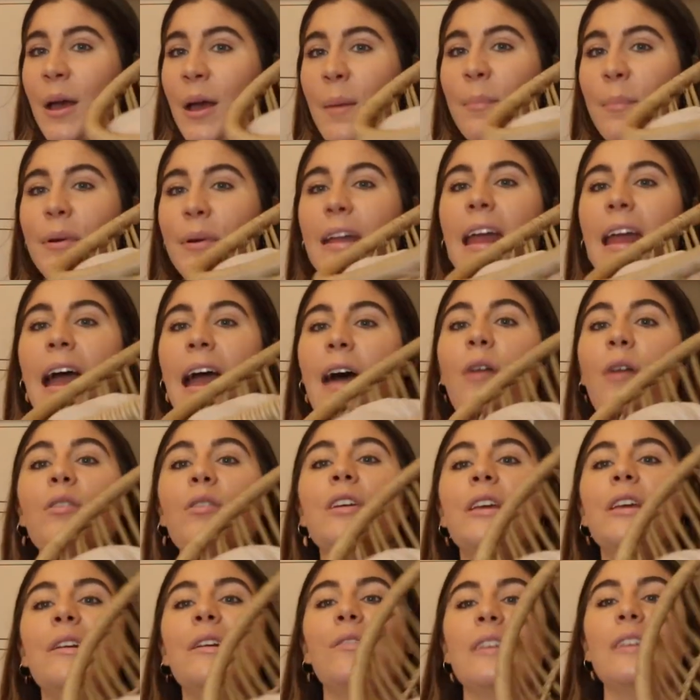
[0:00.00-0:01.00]
But how
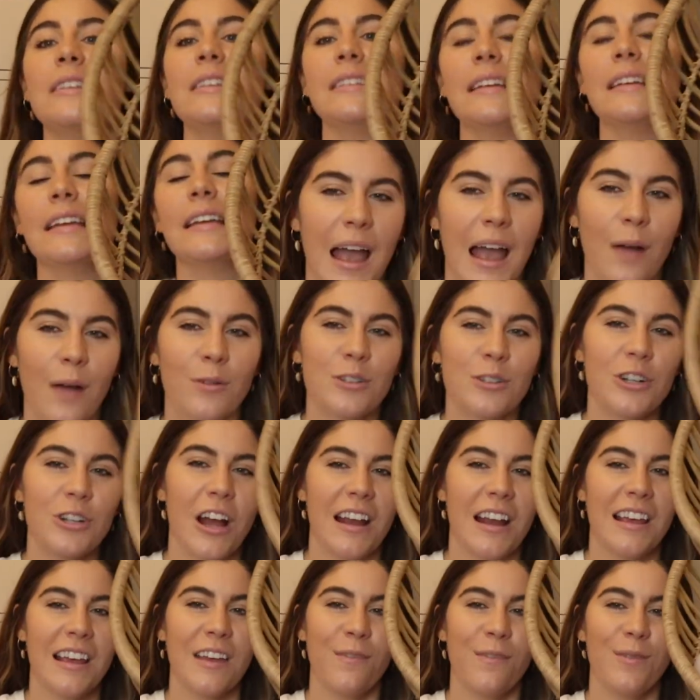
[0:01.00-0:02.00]
cute is it? I will
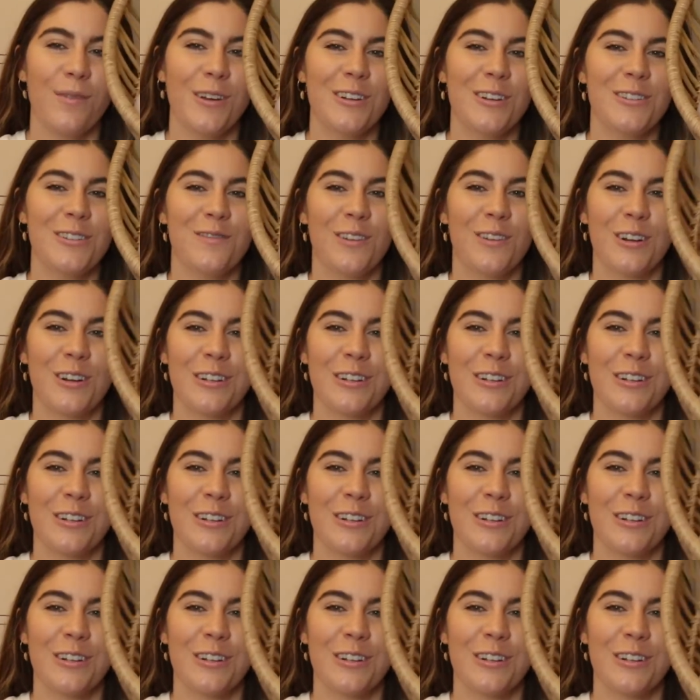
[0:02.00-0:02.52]
try to get footage of her